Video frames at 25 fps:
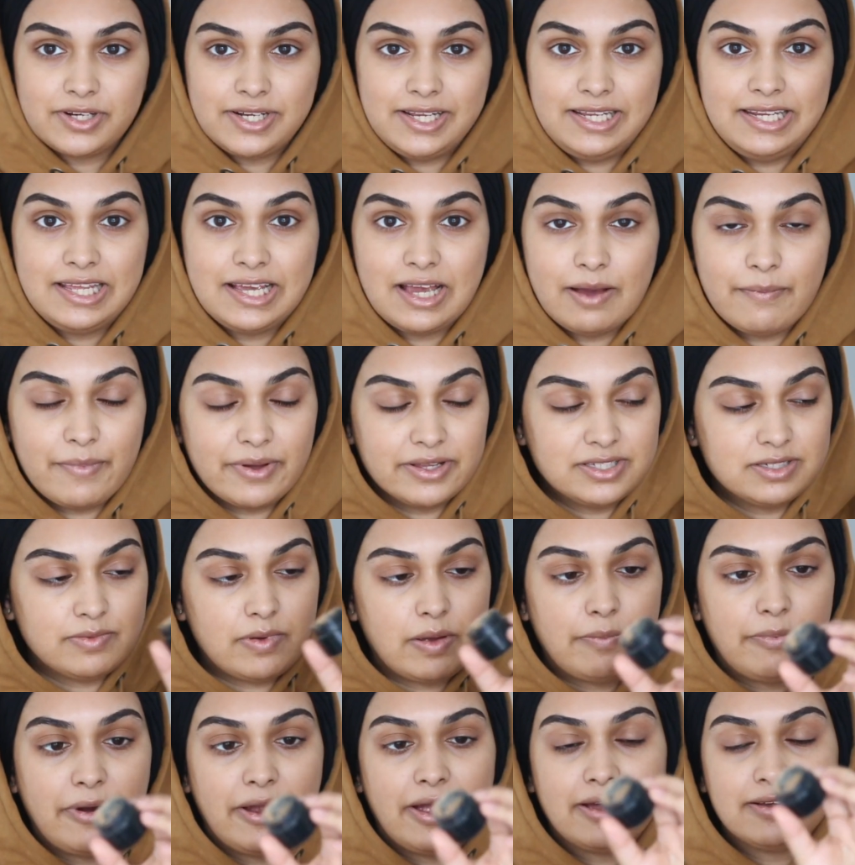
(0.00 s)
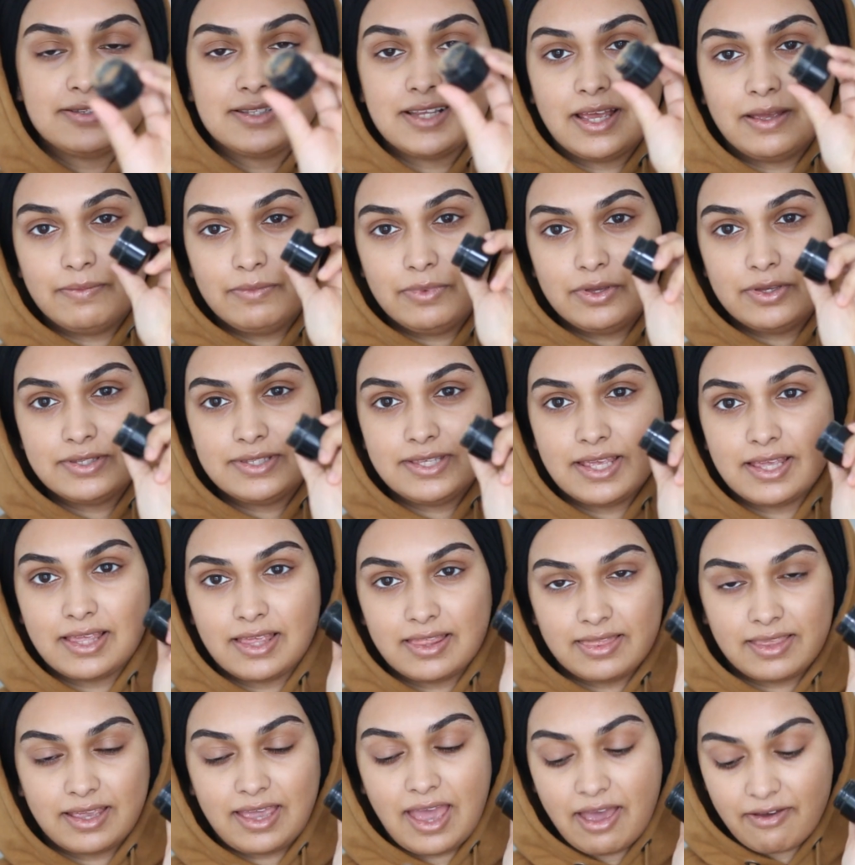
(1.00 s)
cleaning up under my brows, I'm
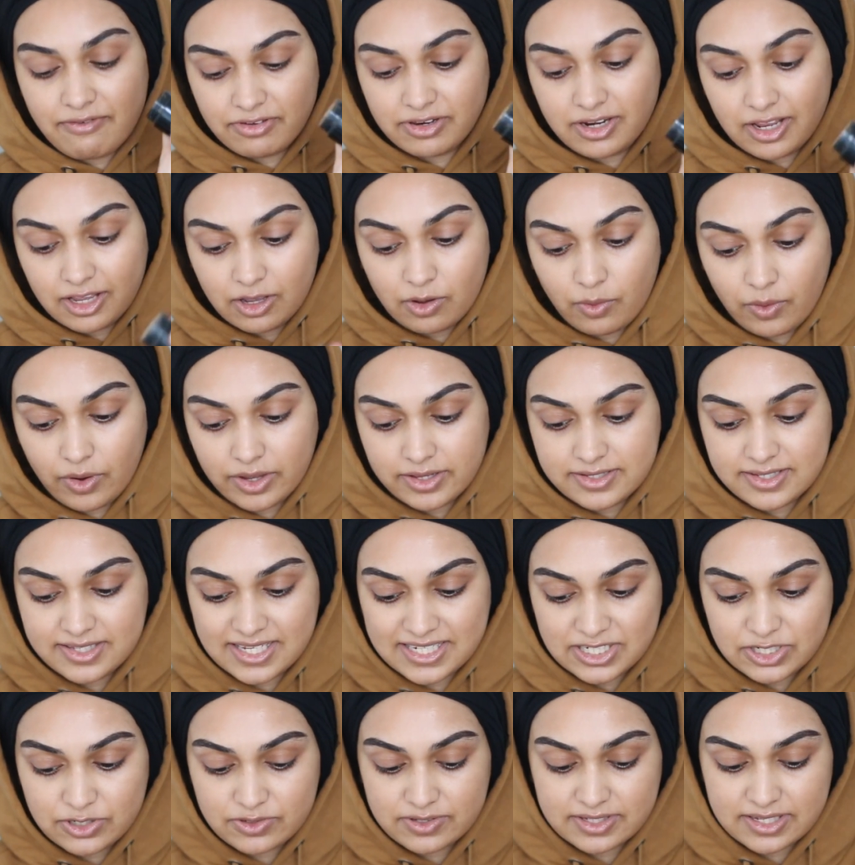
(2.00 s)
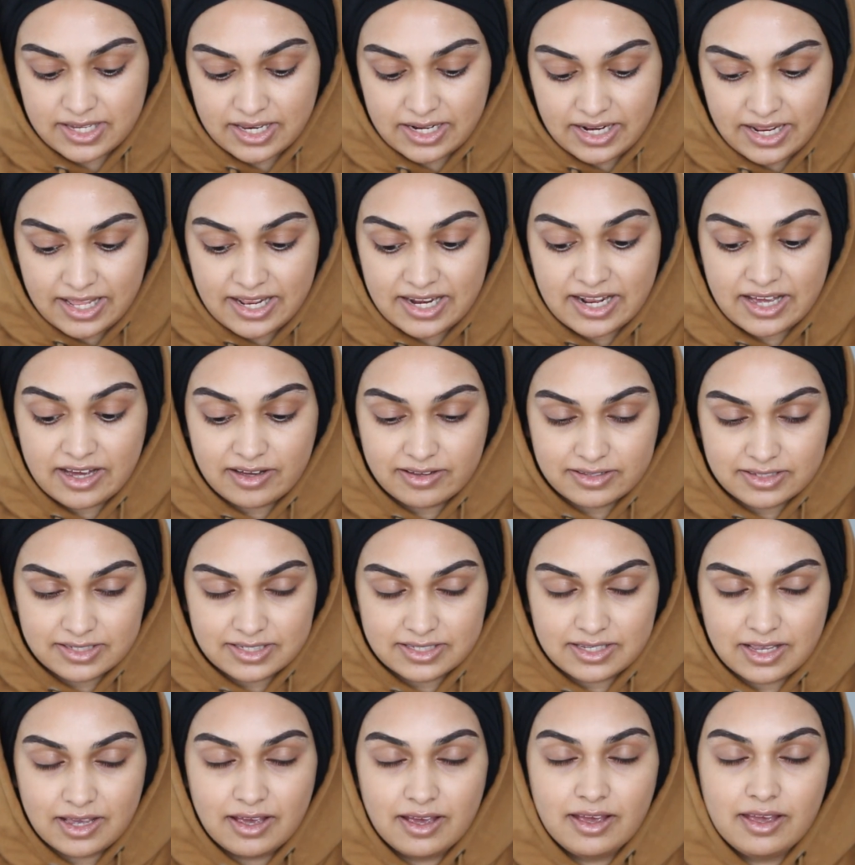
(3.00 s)
using the Kevin Aucoin Essential Skin
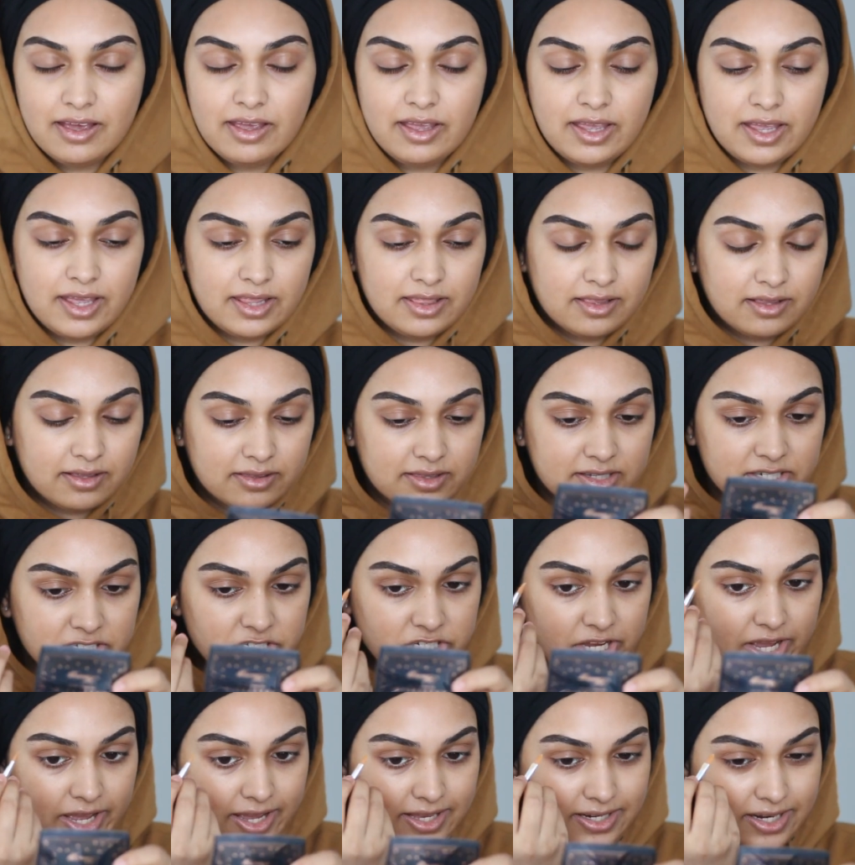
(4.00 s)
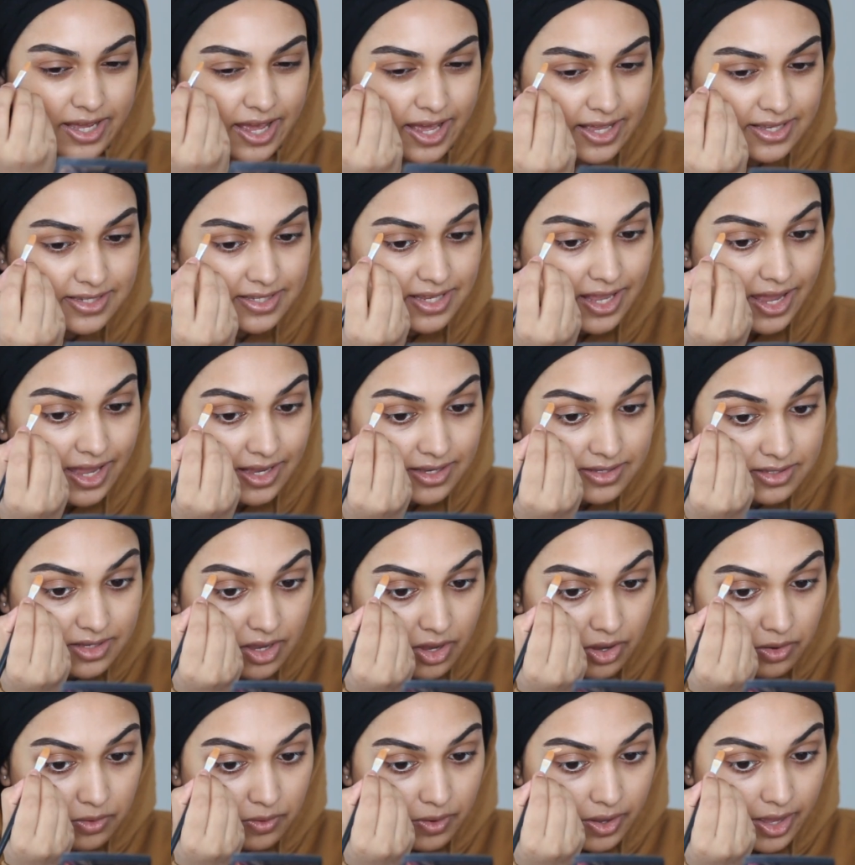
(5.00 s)
Enhancer in the shade
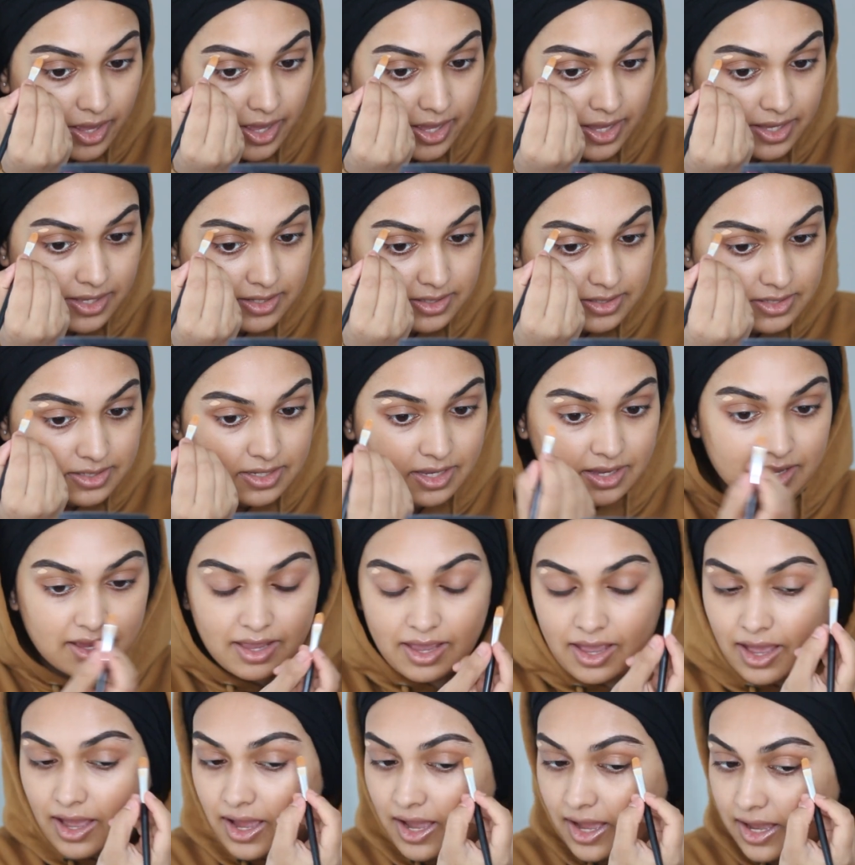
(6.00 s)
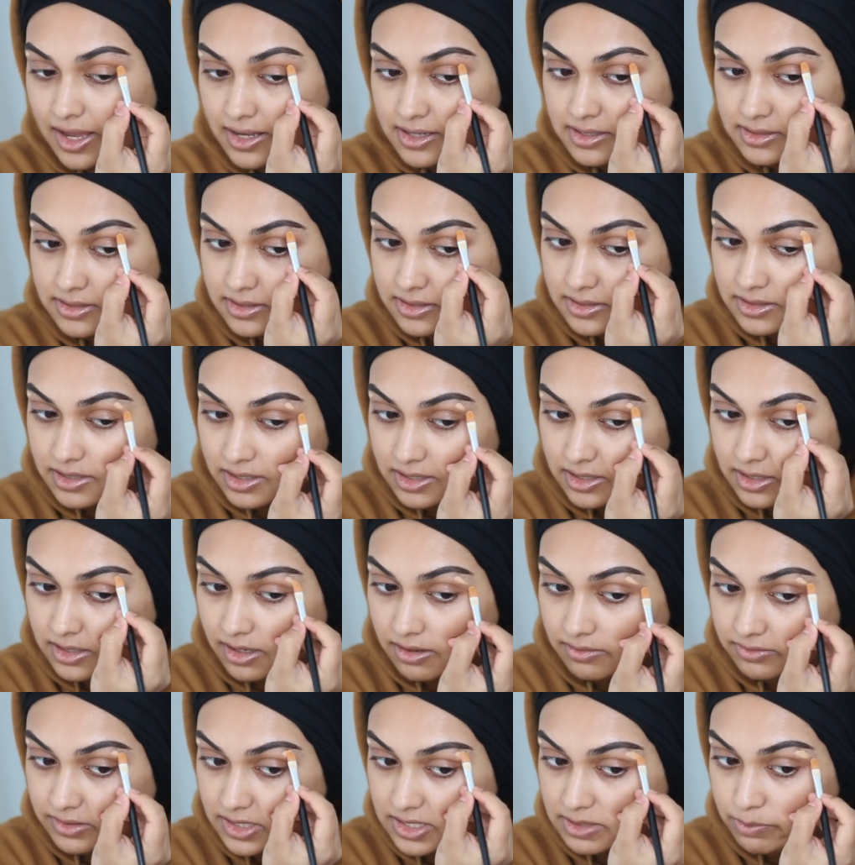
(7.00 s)
SX08, and I
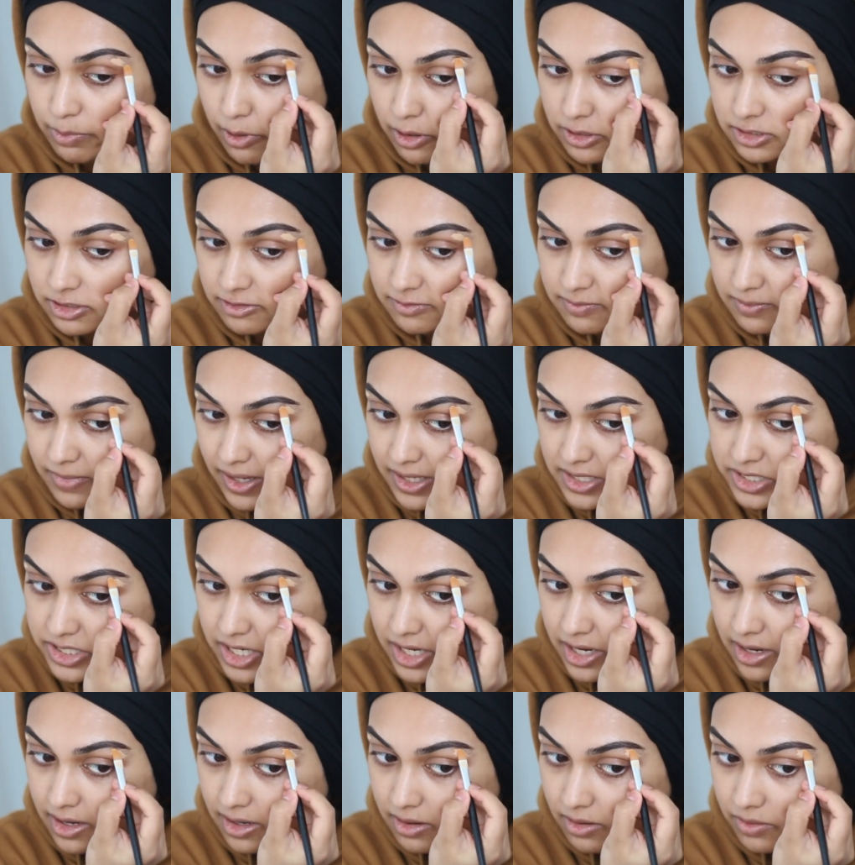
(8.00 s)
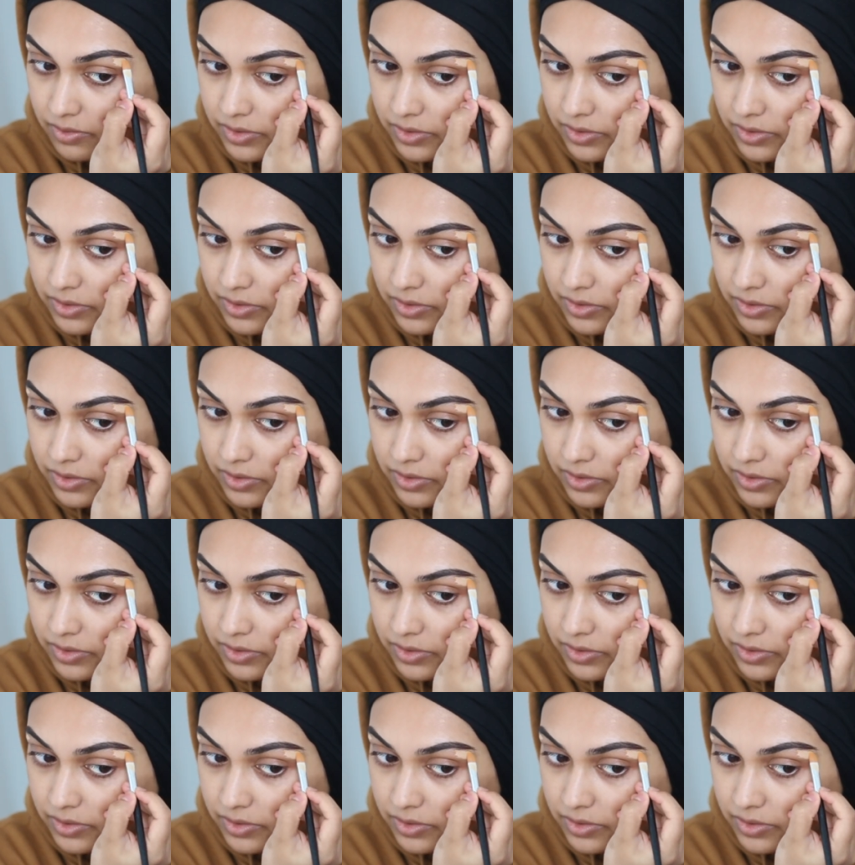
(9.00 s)
love this pot of magic.